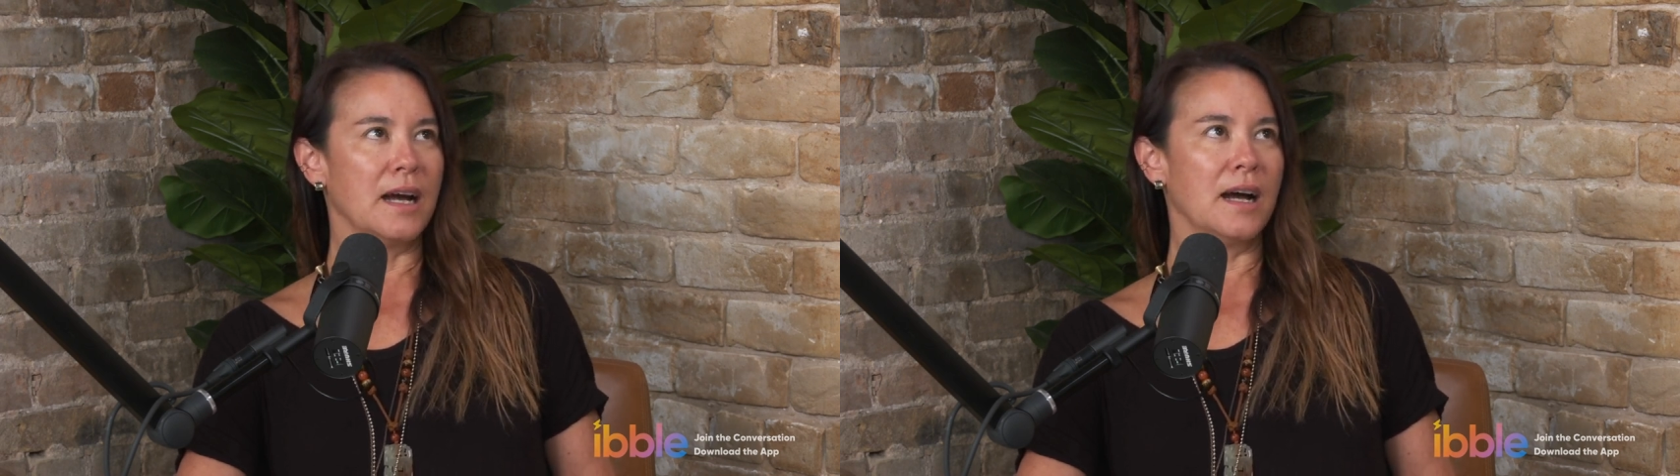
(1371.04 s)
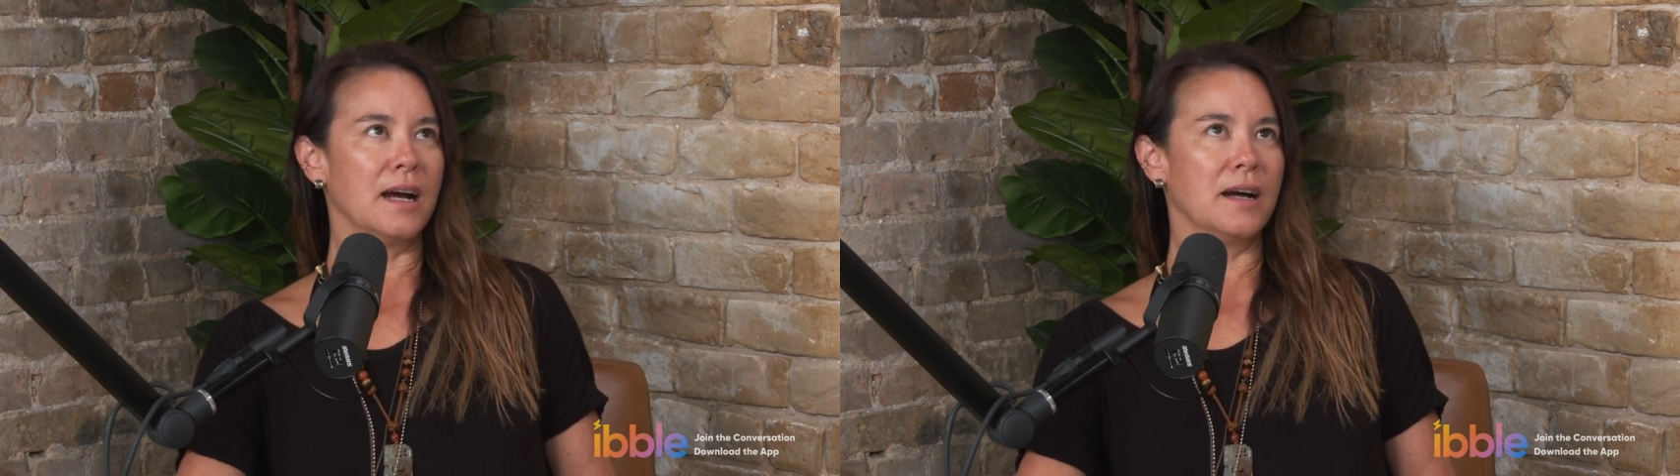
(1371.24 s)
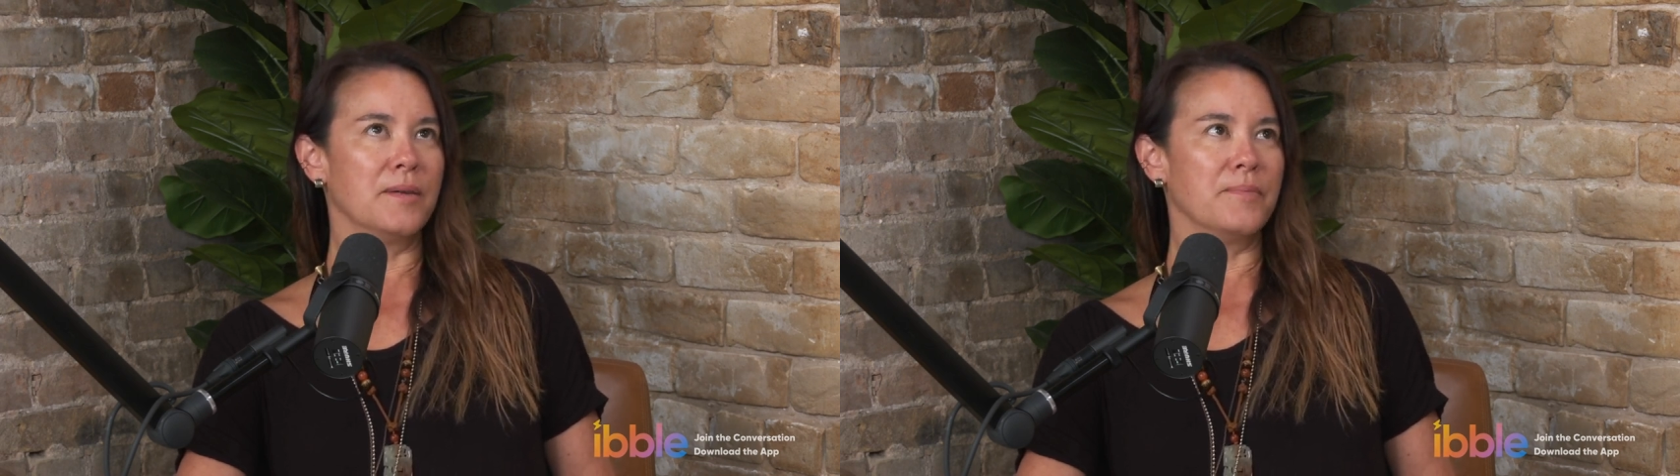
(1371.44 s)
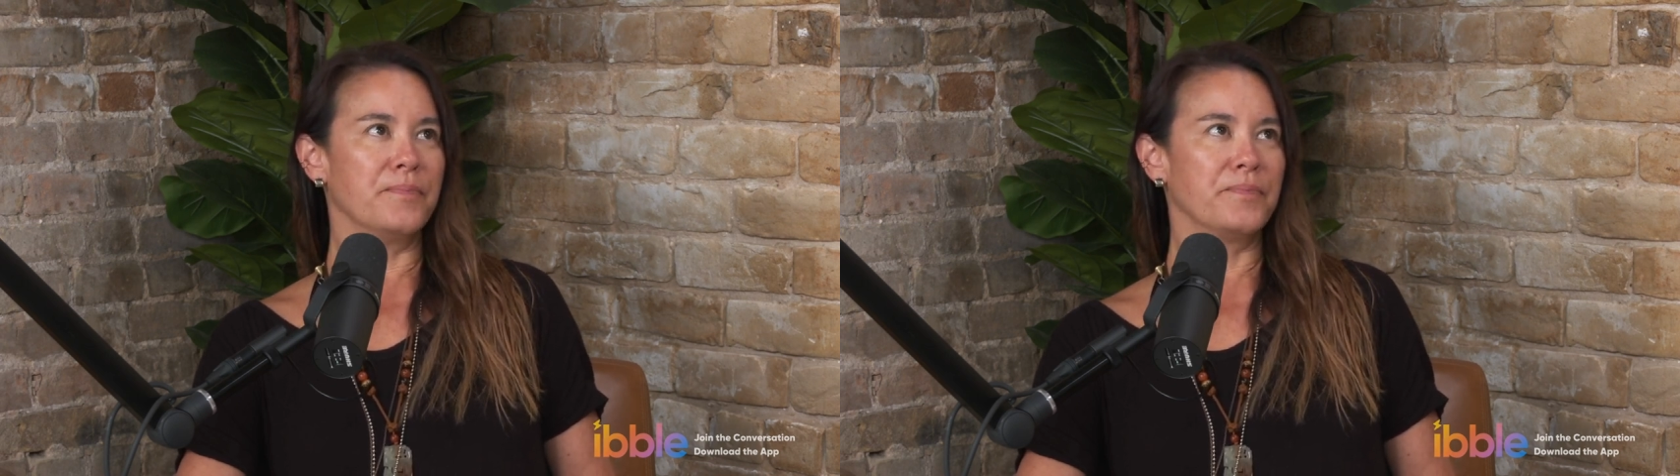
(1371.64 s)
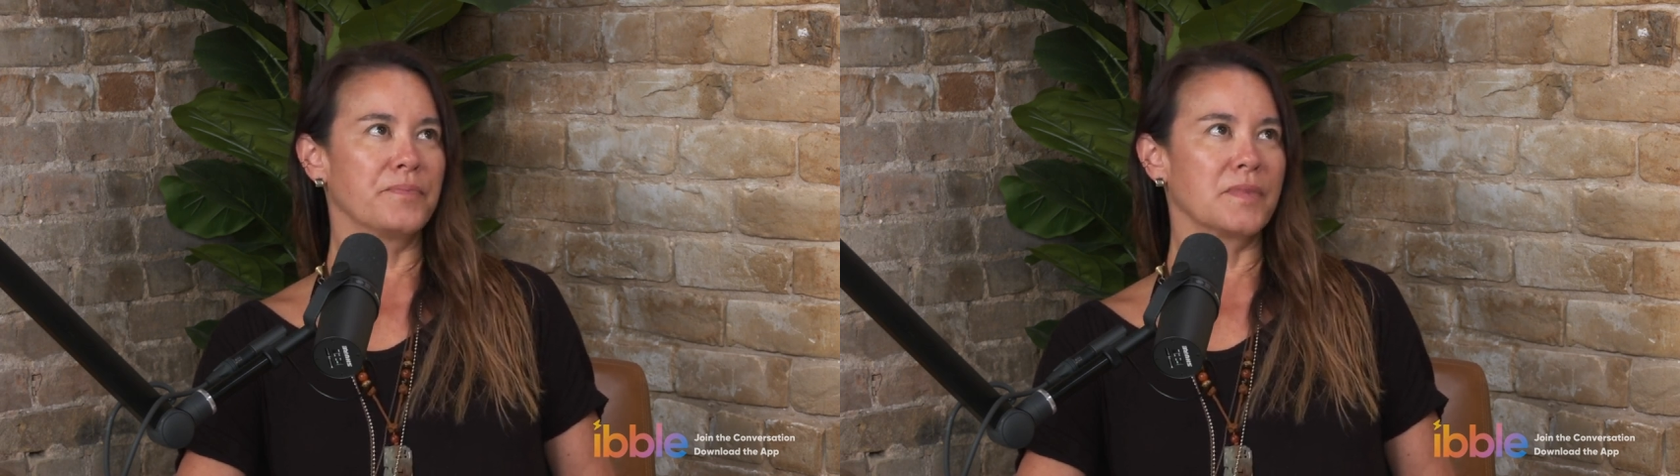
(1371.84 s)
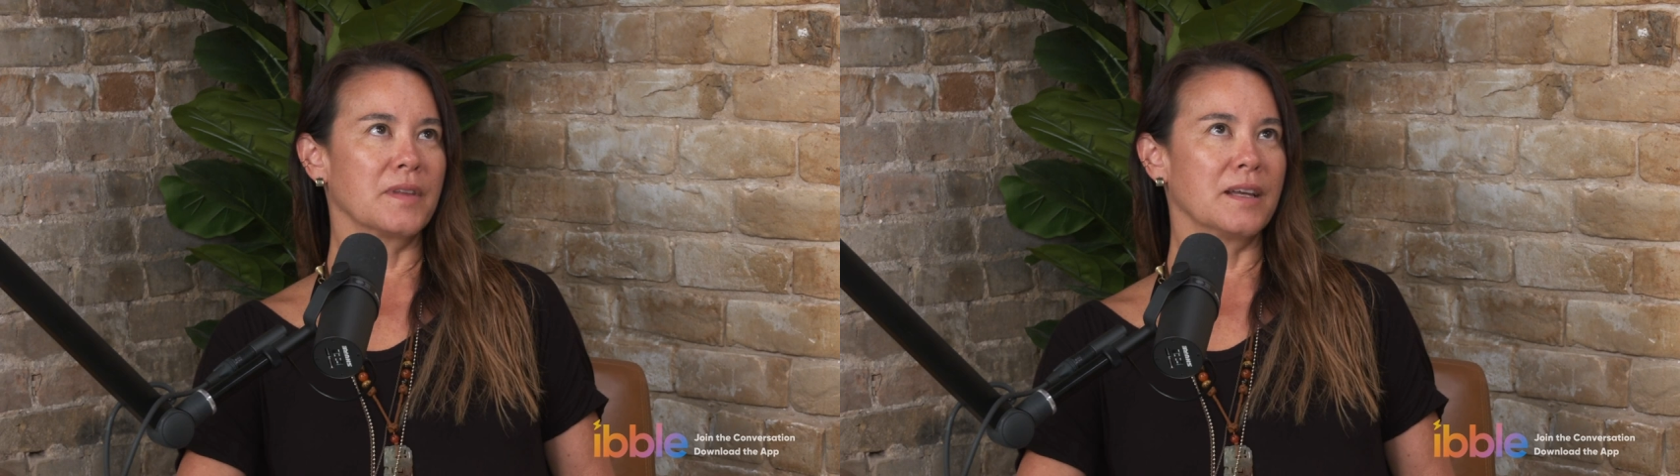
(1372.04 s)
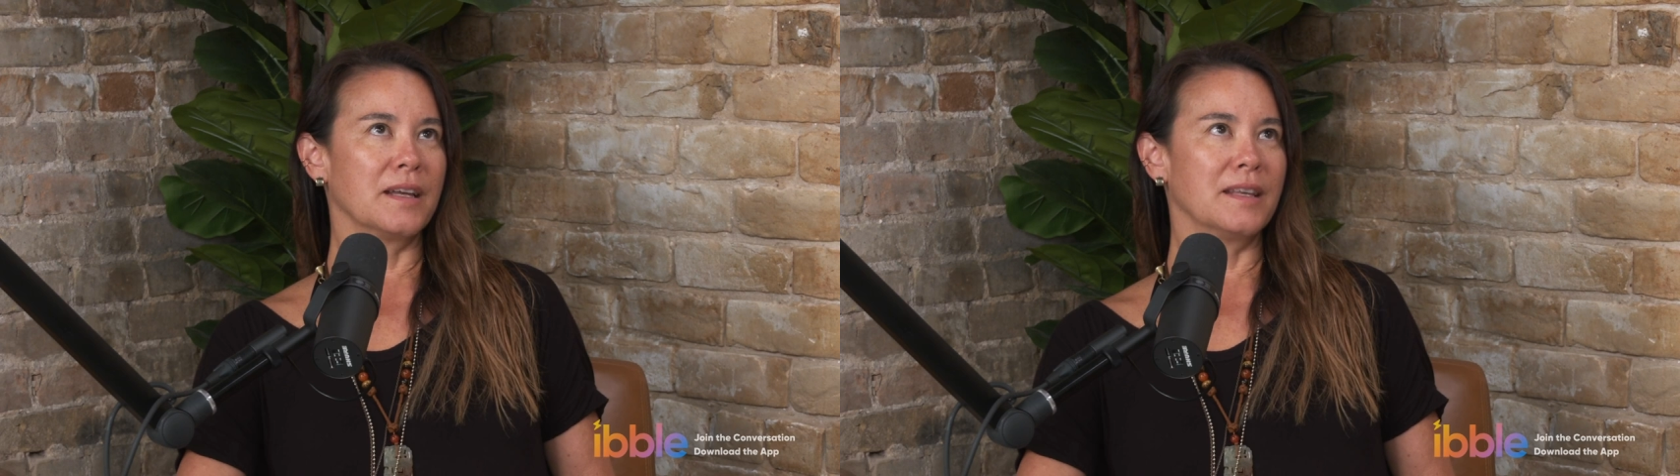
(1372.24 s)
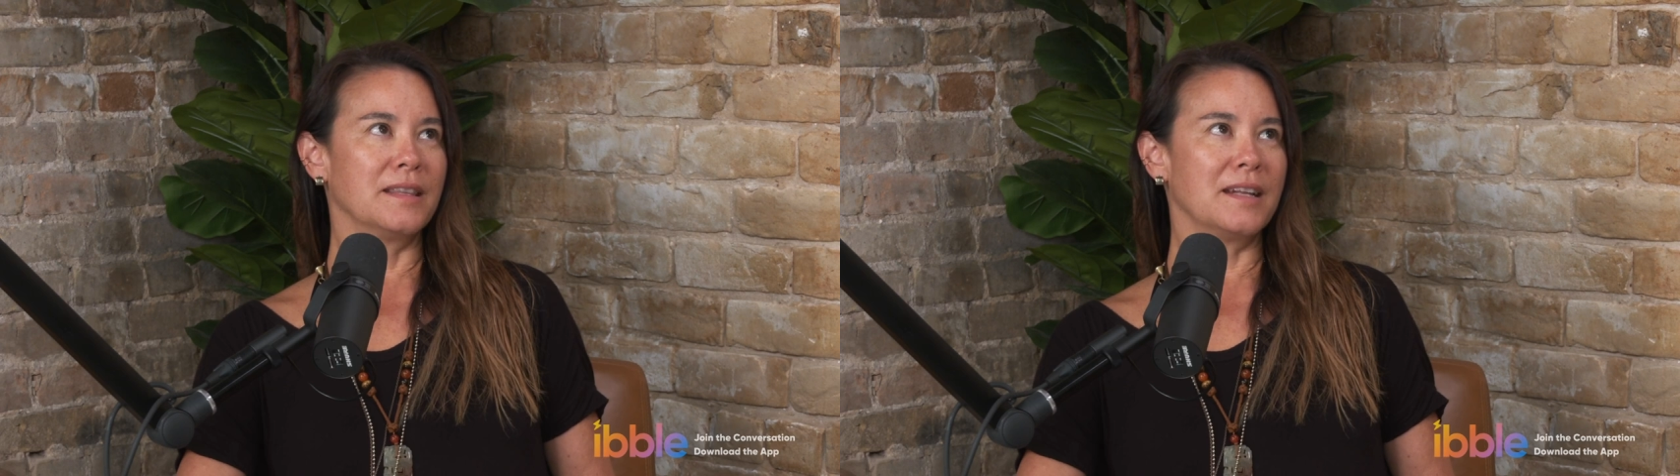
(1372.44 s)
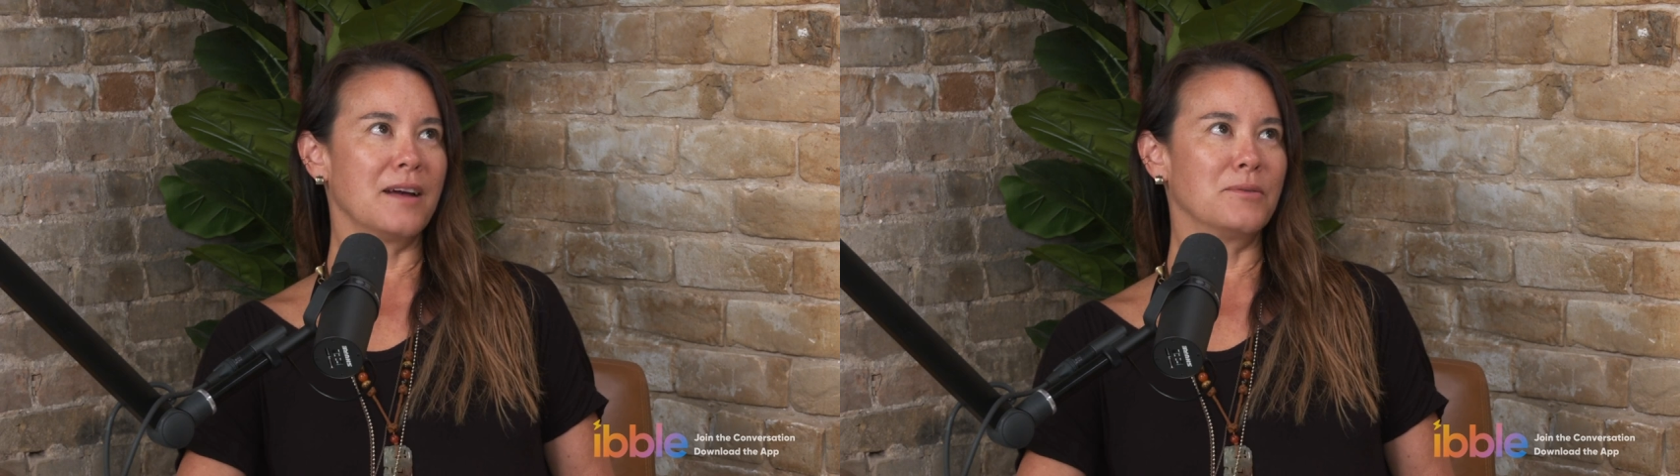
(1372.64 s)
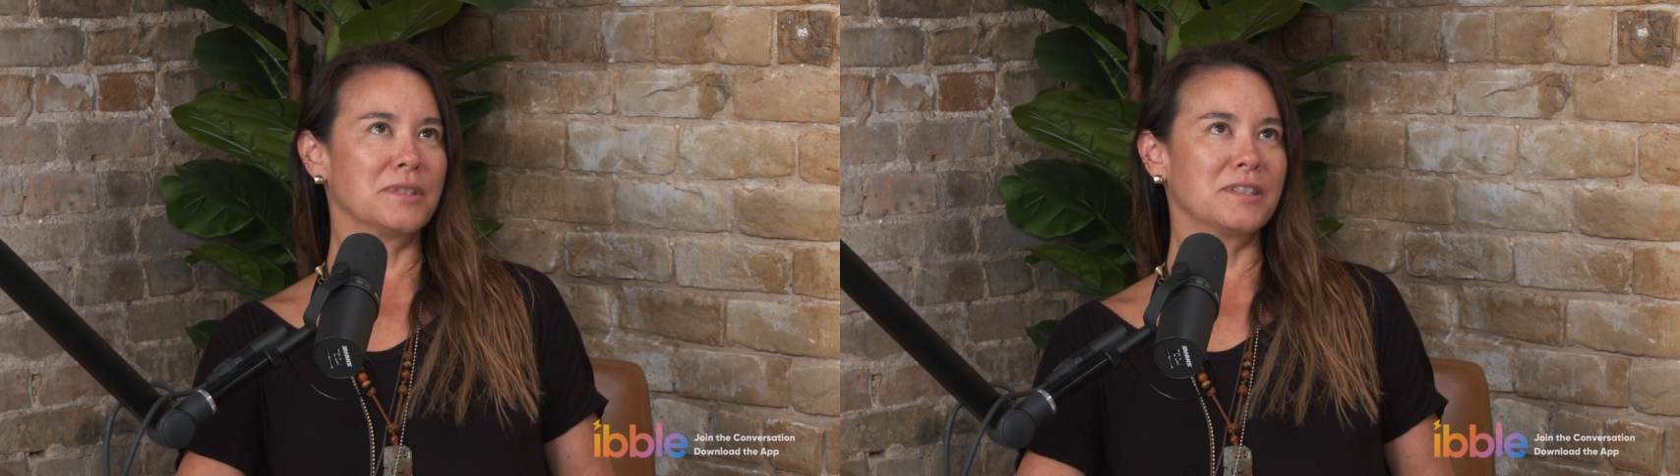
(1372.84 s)
um, that
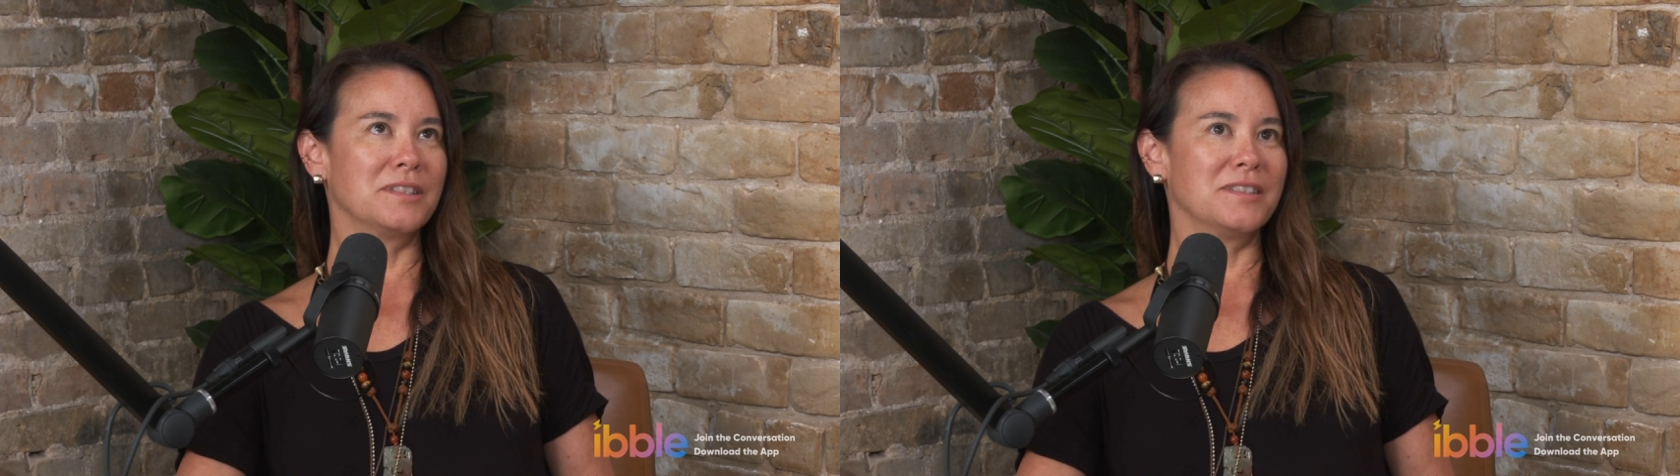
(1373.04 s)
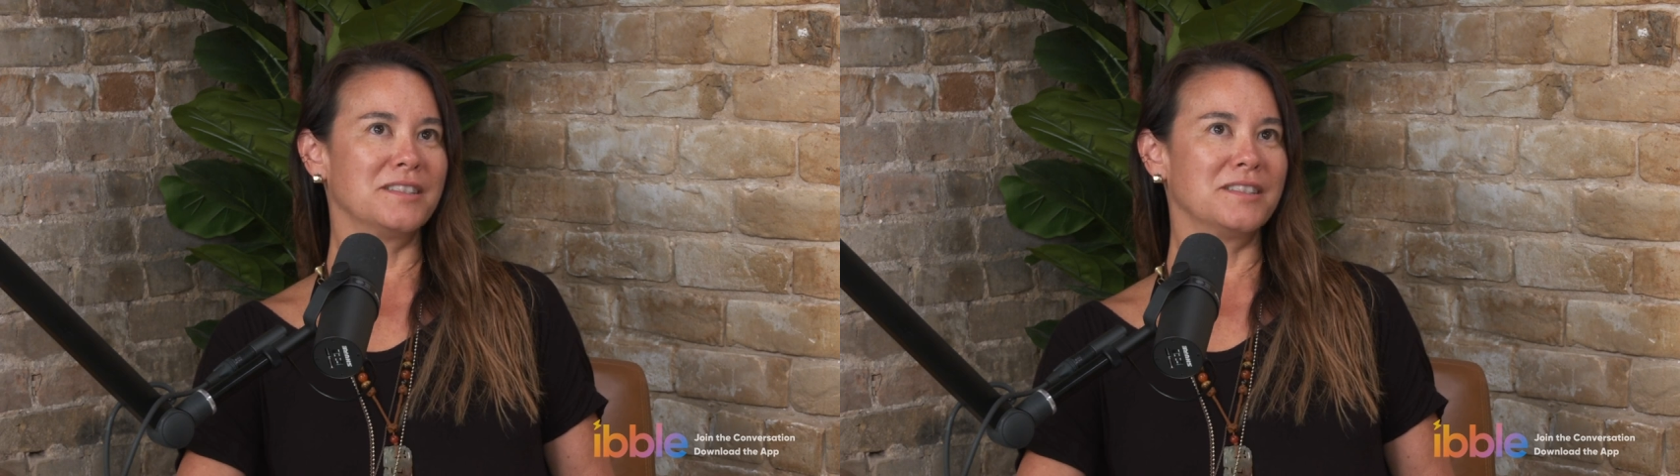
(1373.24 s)
I was